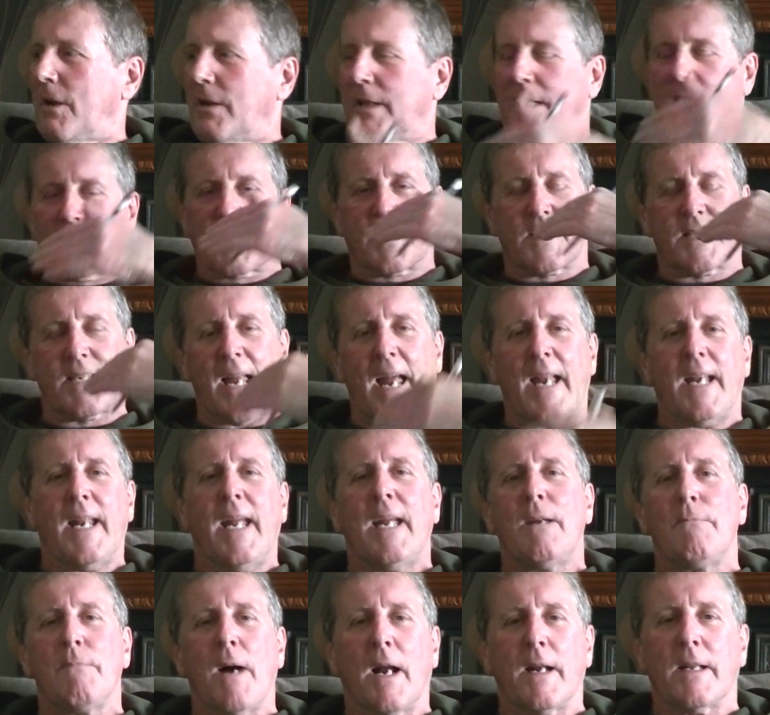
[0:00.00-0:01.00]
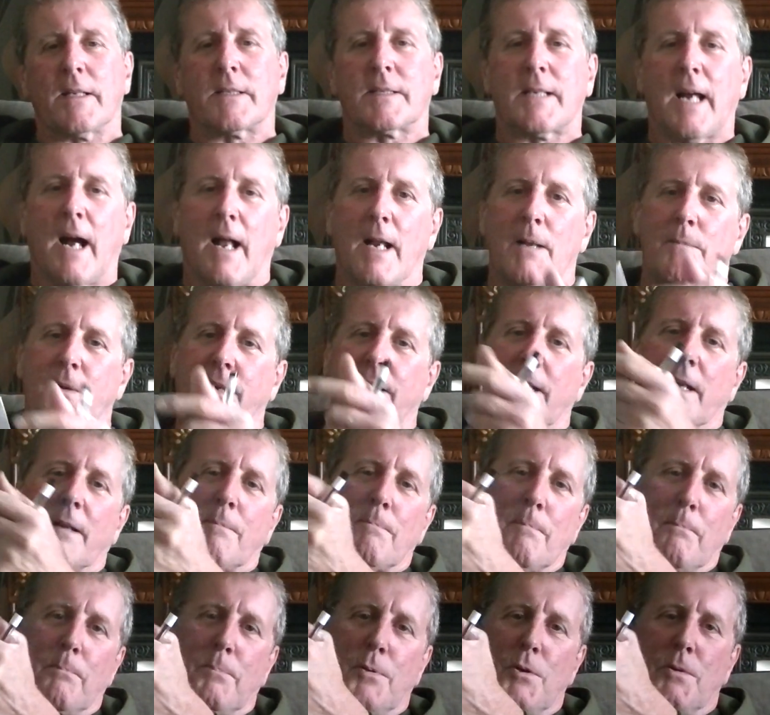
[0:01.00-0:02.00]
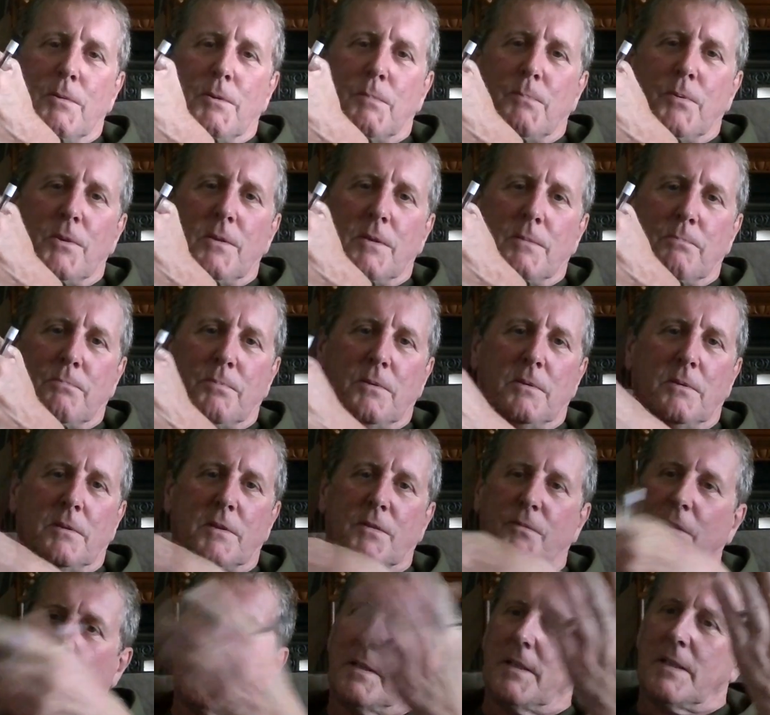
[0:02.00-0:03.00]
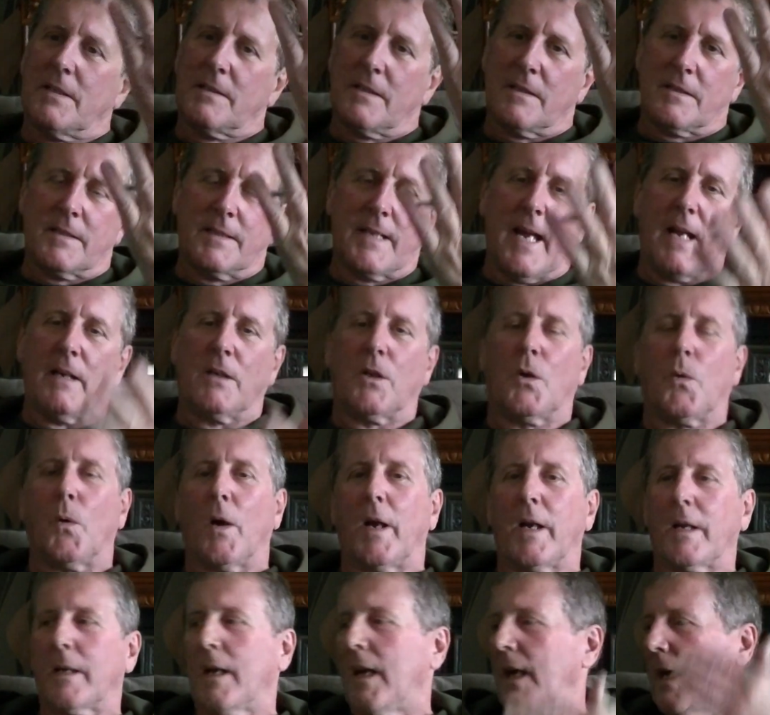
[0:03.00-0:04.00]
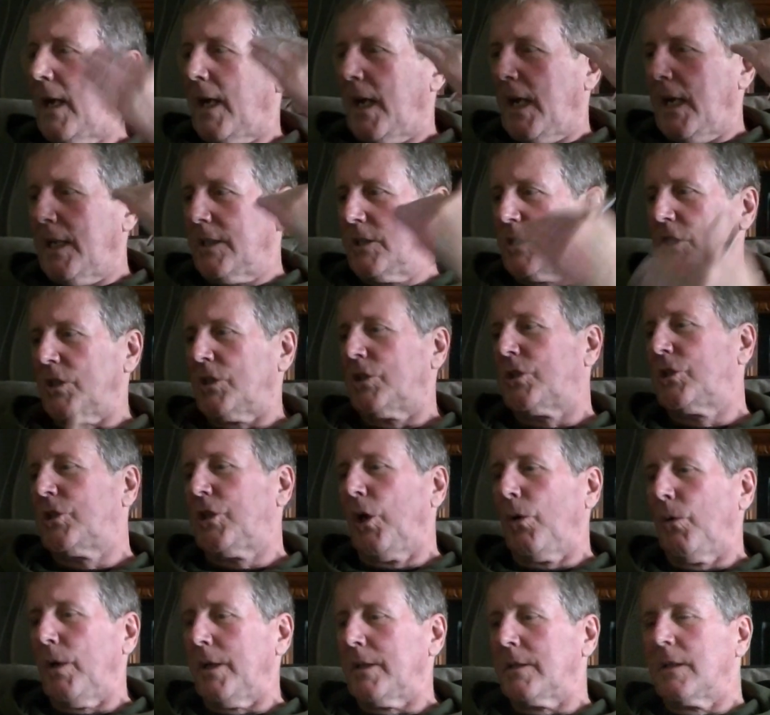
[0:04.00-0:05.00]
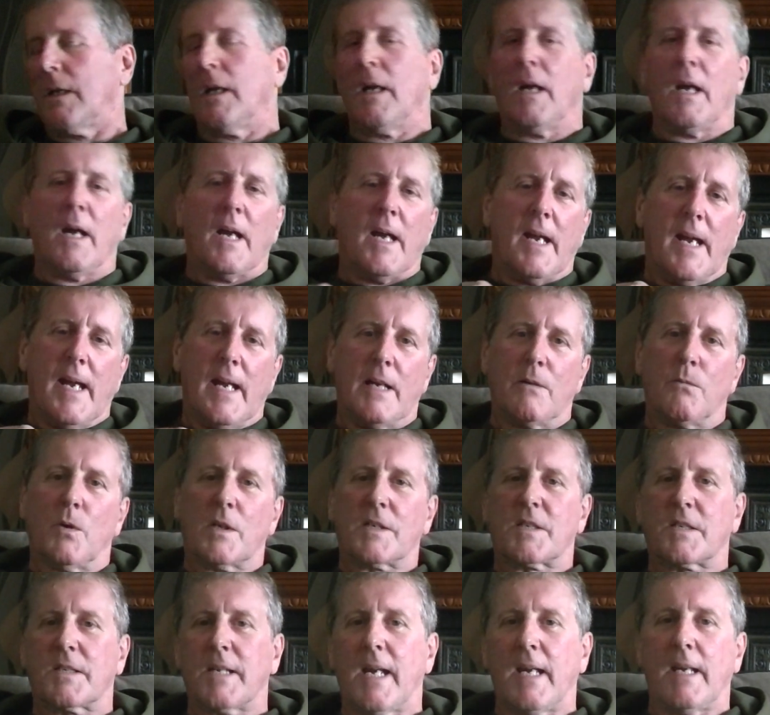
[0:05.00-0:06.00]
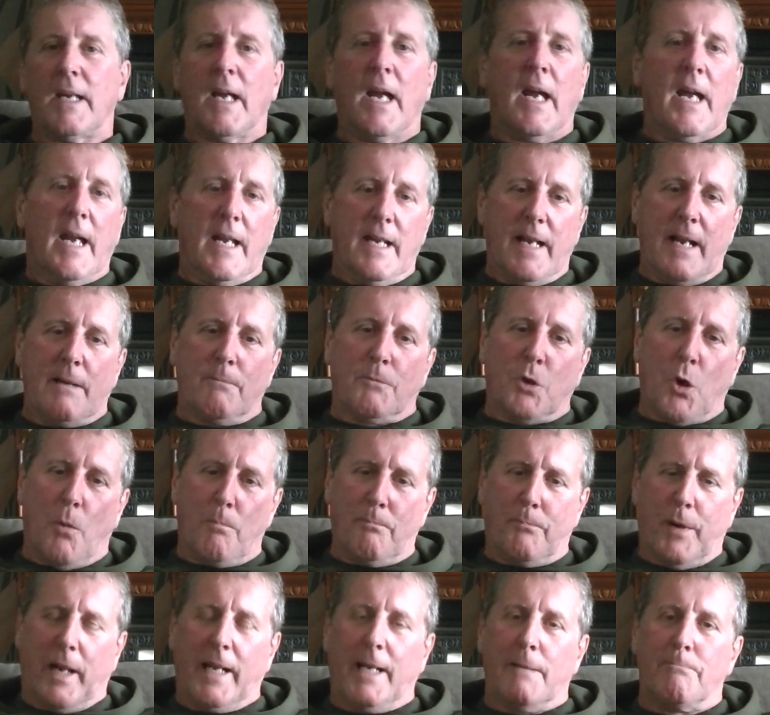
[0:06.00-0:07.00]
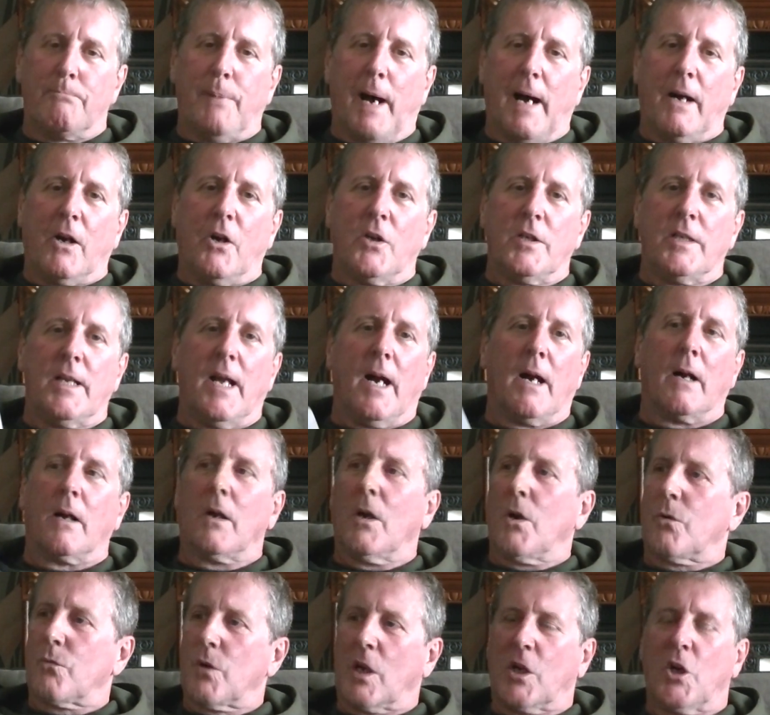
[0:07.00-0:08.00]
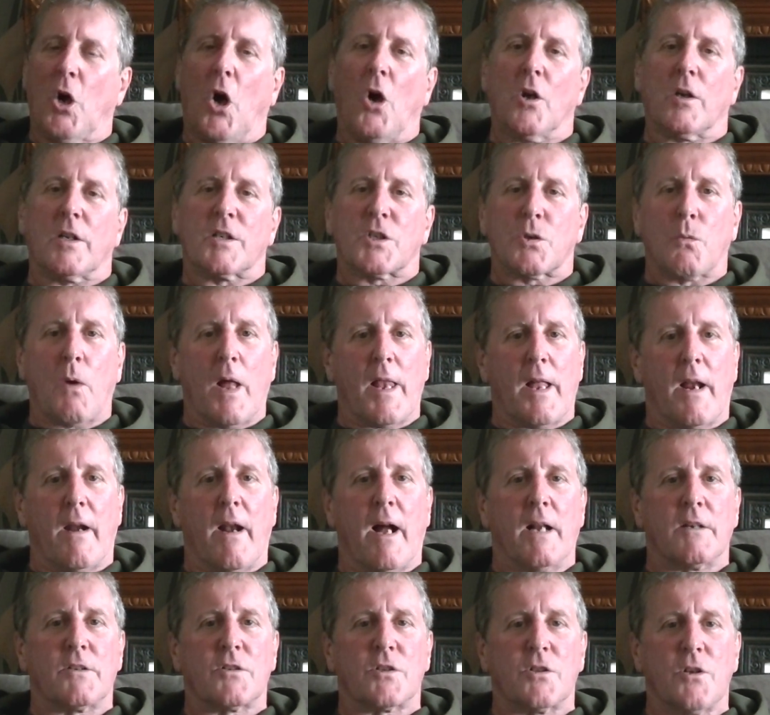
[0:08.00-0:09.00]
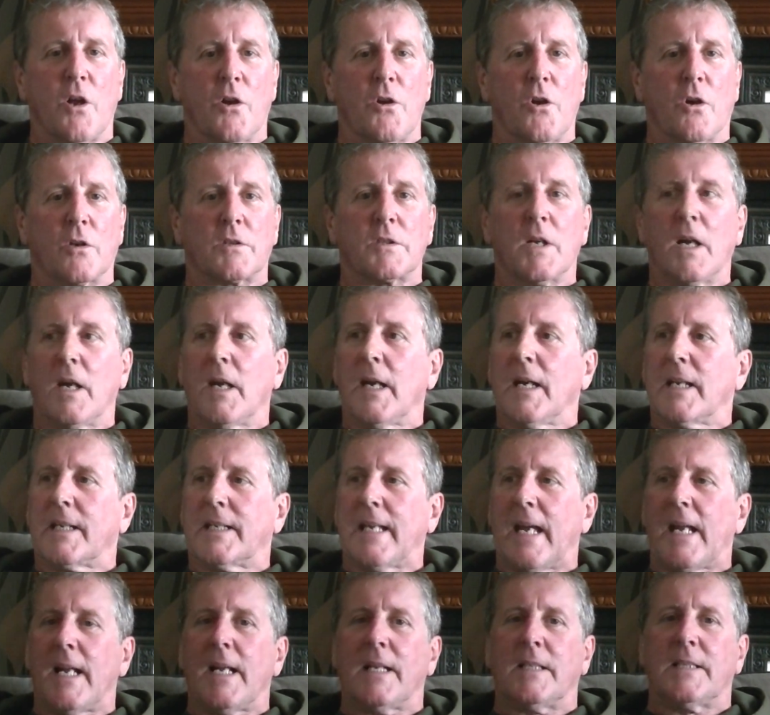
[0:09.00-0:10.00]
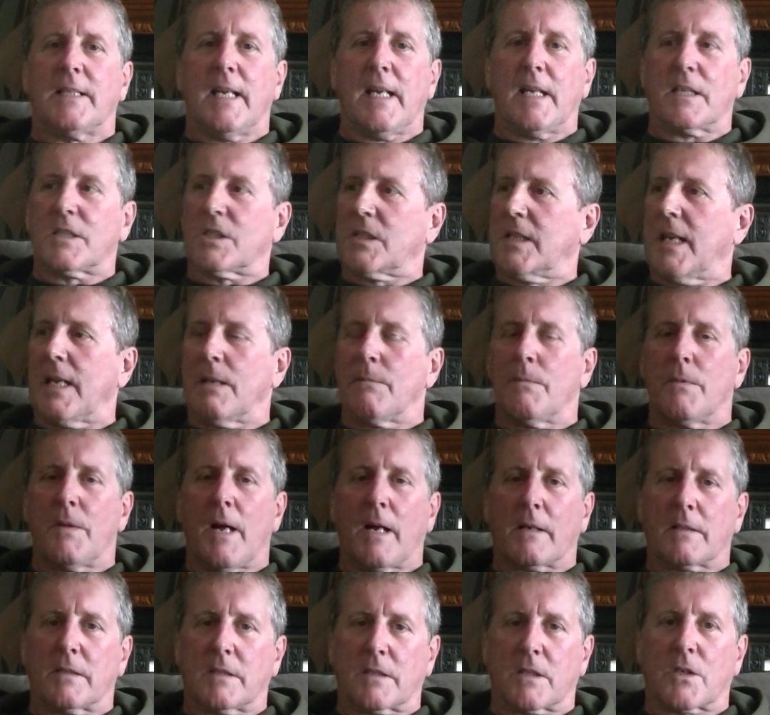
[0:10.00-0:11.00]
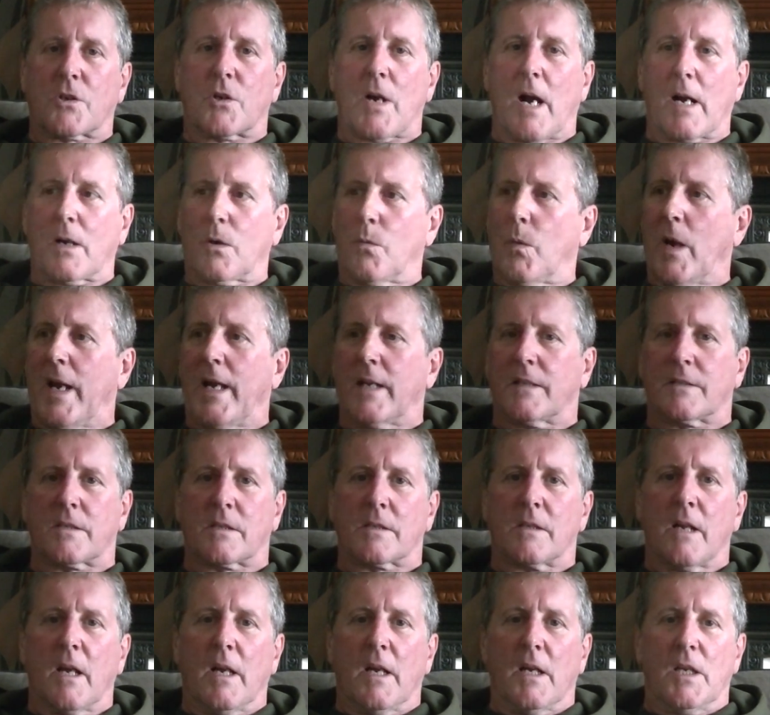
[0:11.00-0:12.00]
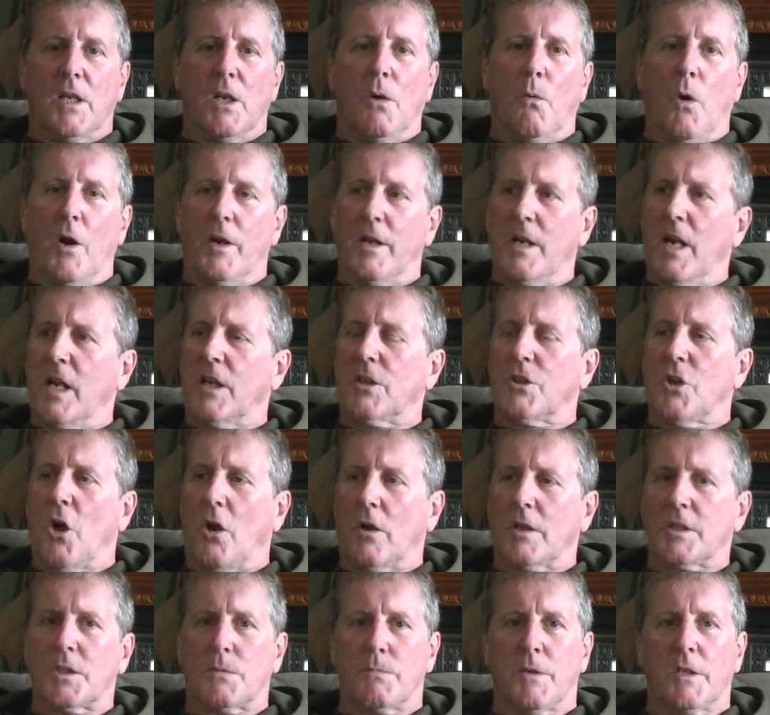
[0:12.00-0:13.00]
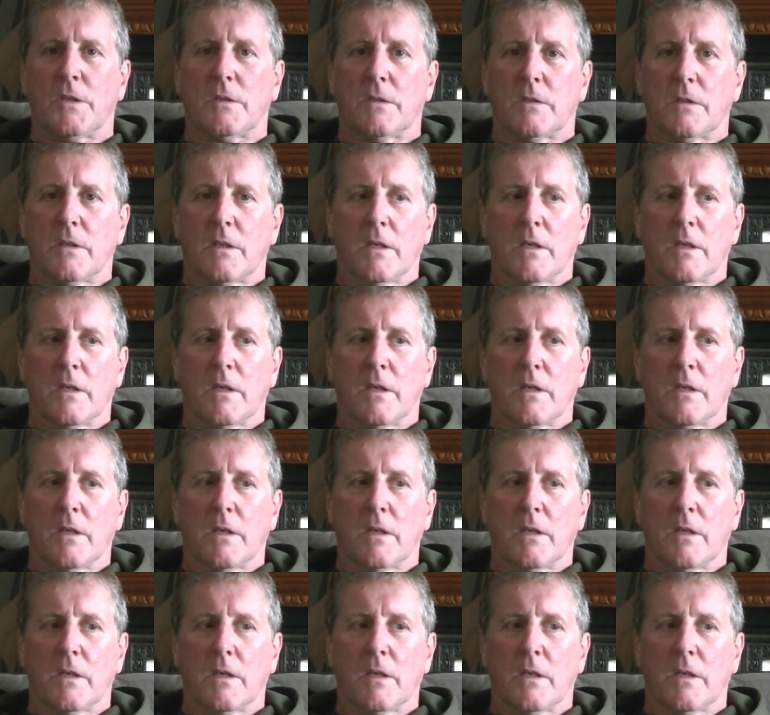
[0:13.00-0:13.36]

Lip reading: or your settee, man. It's all a bit of boosh for you, it's dead quick, and just do it, and we'll see. And then bring it back on you, regardless of whether they're answering or not. Get a date, give them that crack words, you want an acknowledgement,